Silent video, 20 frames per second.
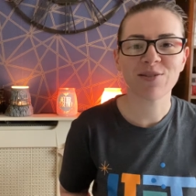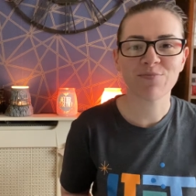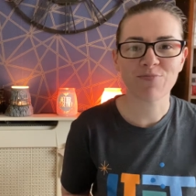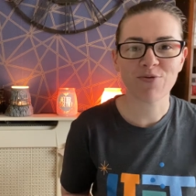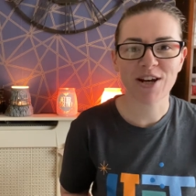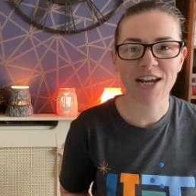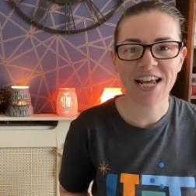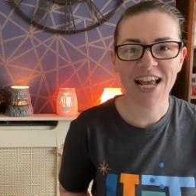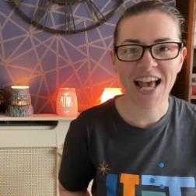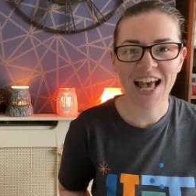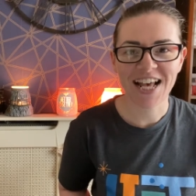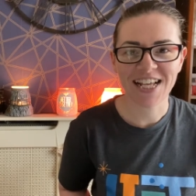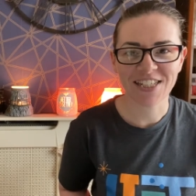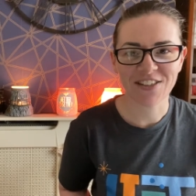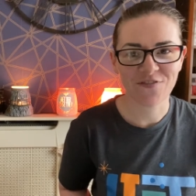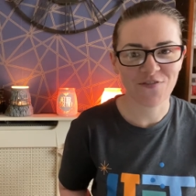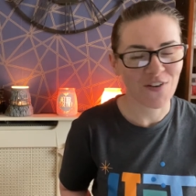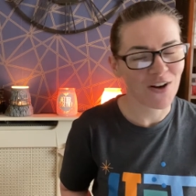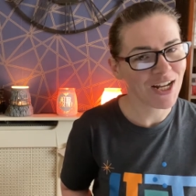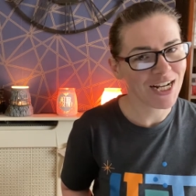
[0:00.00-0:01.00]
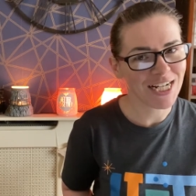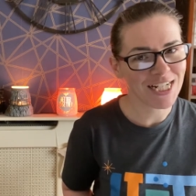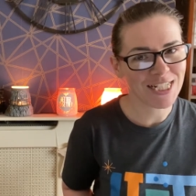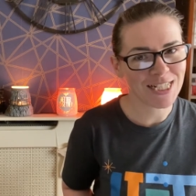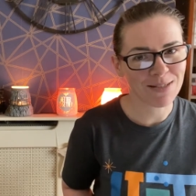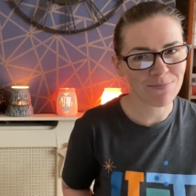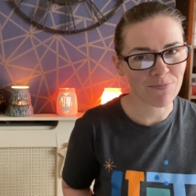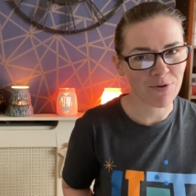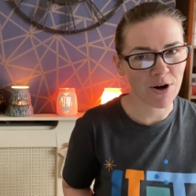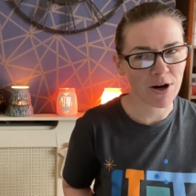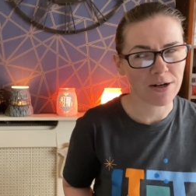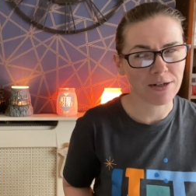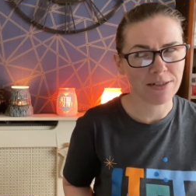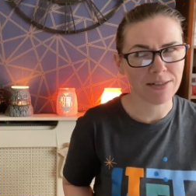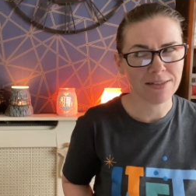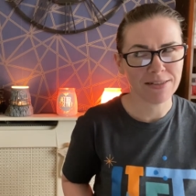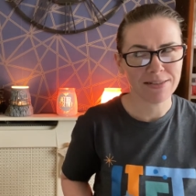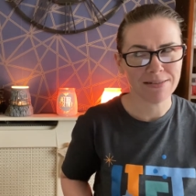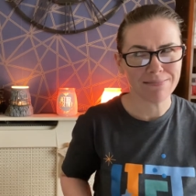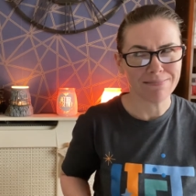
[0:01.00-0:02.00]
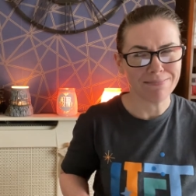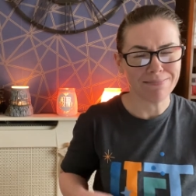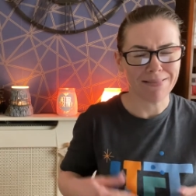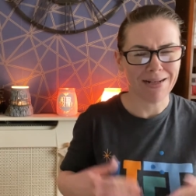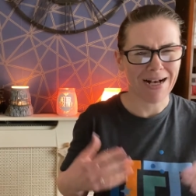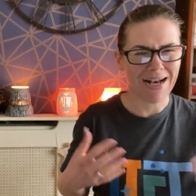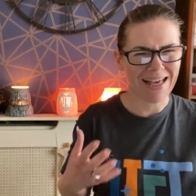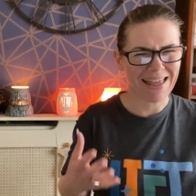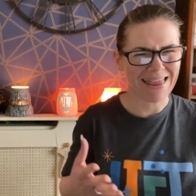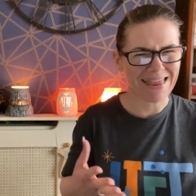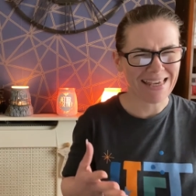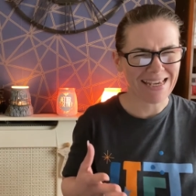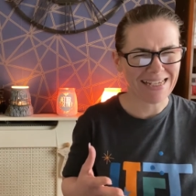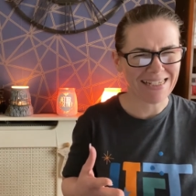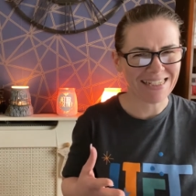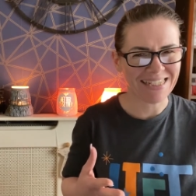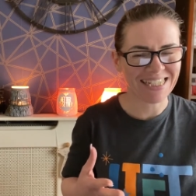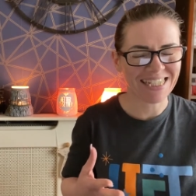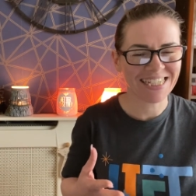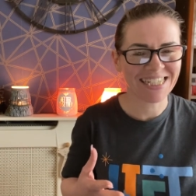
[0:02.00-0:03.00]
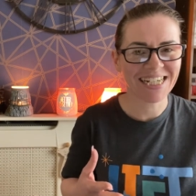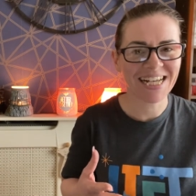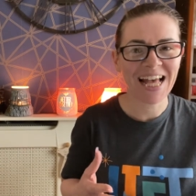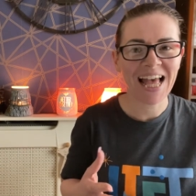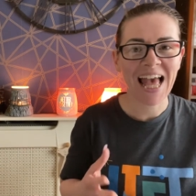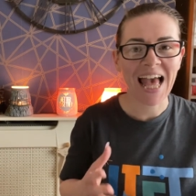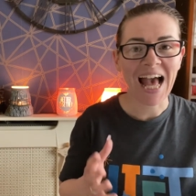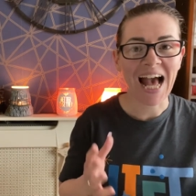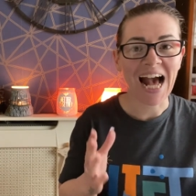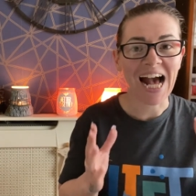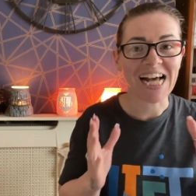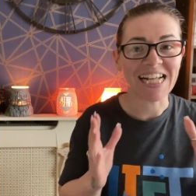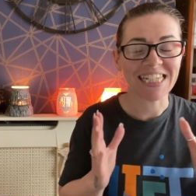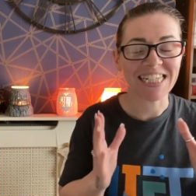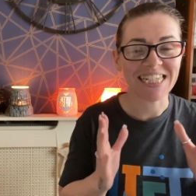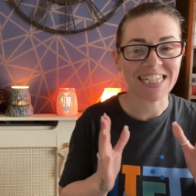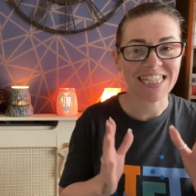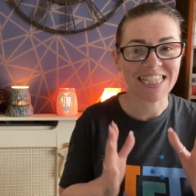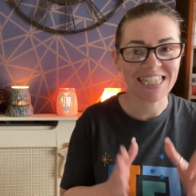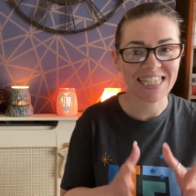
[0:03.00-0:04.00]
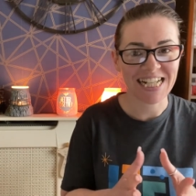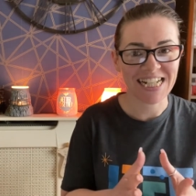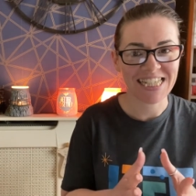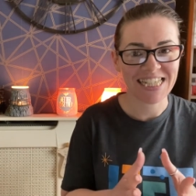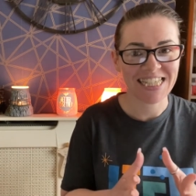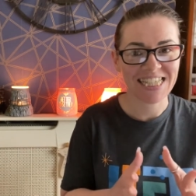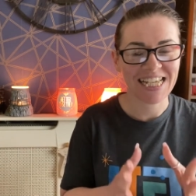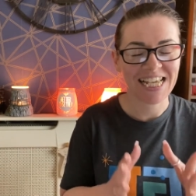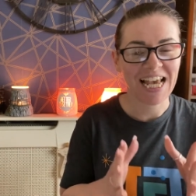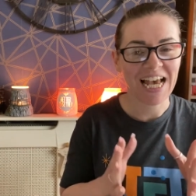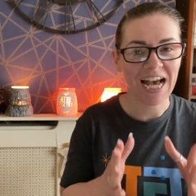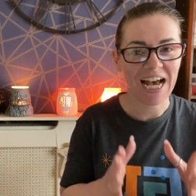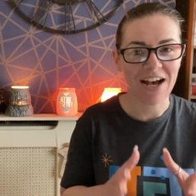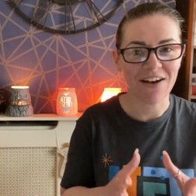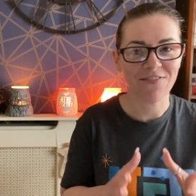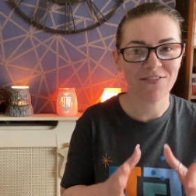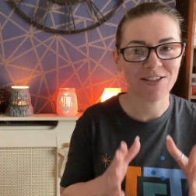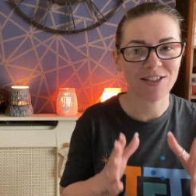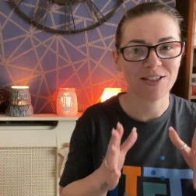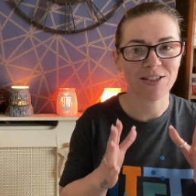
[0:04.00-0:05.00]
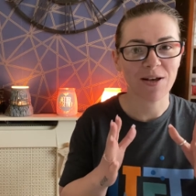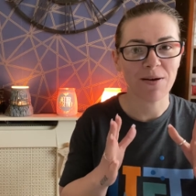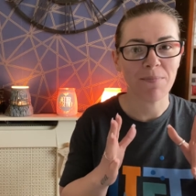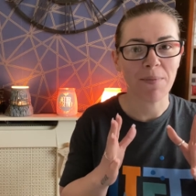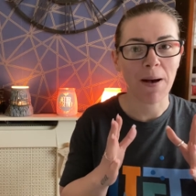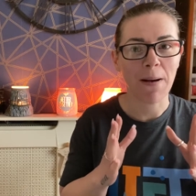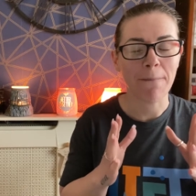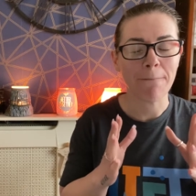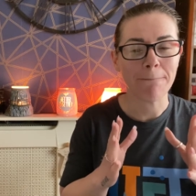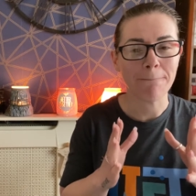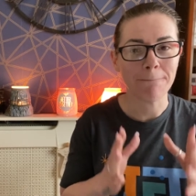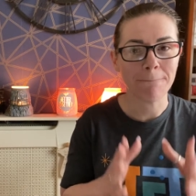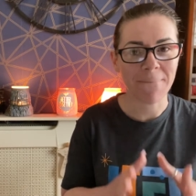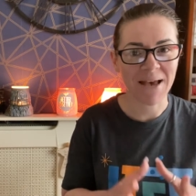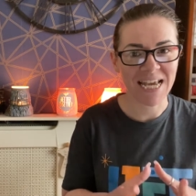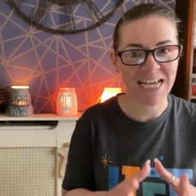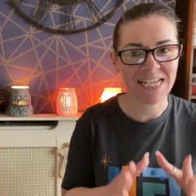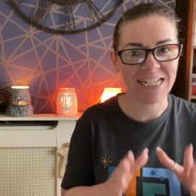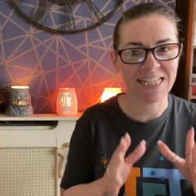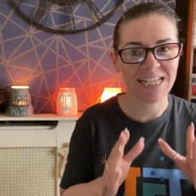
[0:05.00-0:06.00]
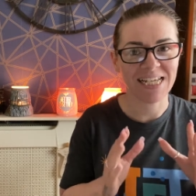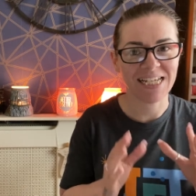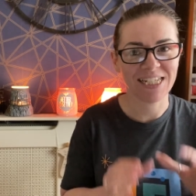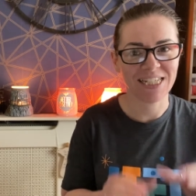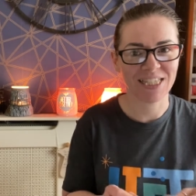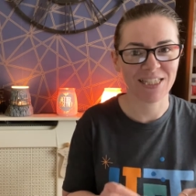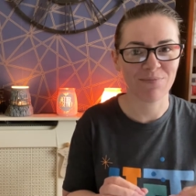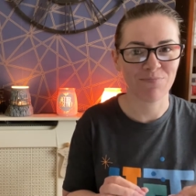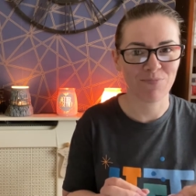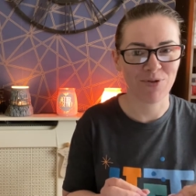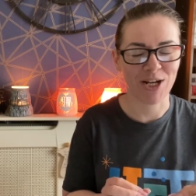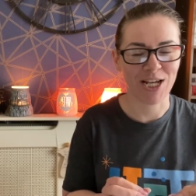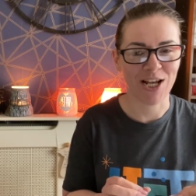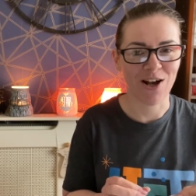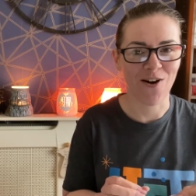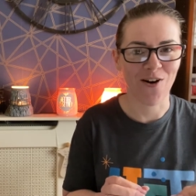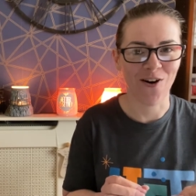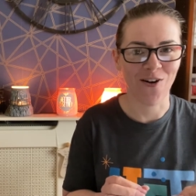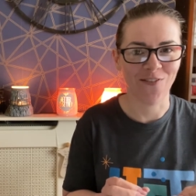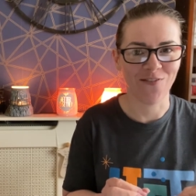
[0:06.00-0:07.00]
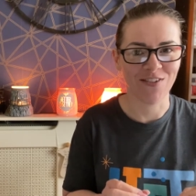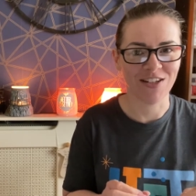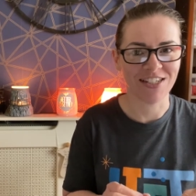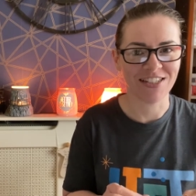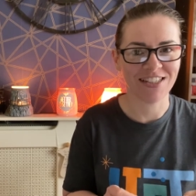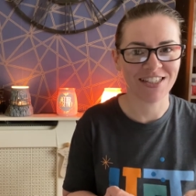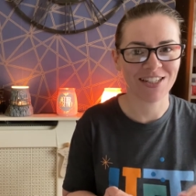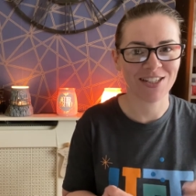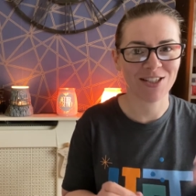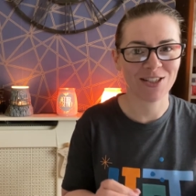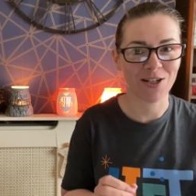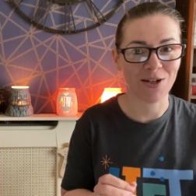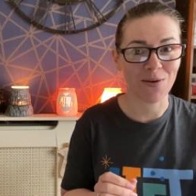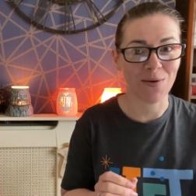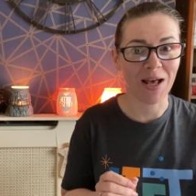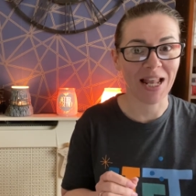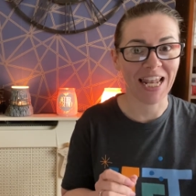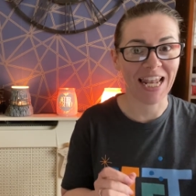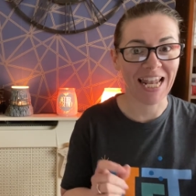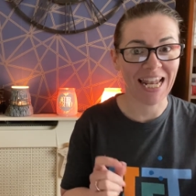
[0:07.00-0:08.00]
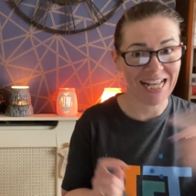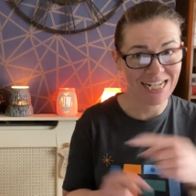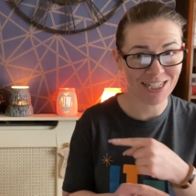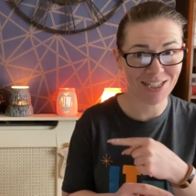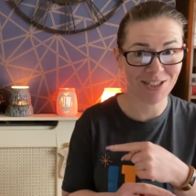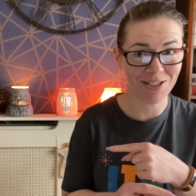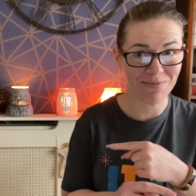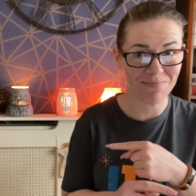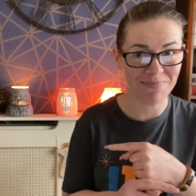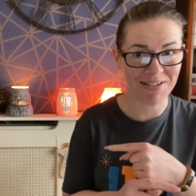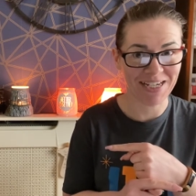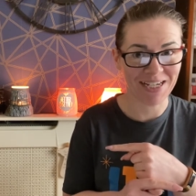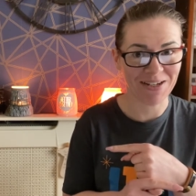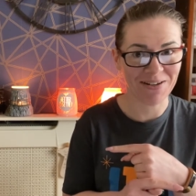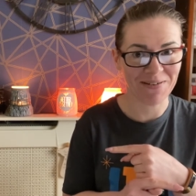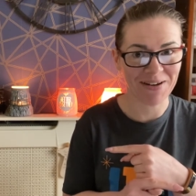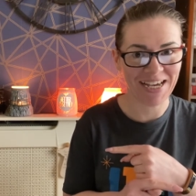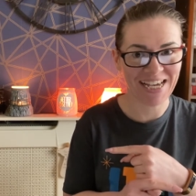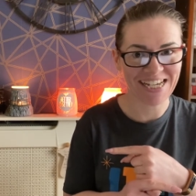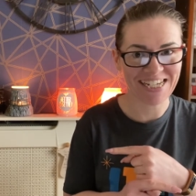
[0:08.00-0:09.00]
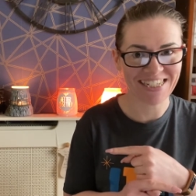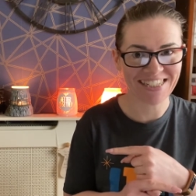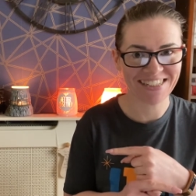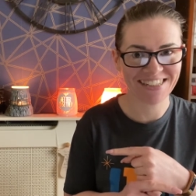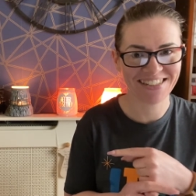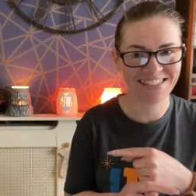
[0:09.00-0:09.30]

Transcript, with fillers: Spring has finally sprung, I think, and Scentsy have some amazing spring offers. So let's jump in quick.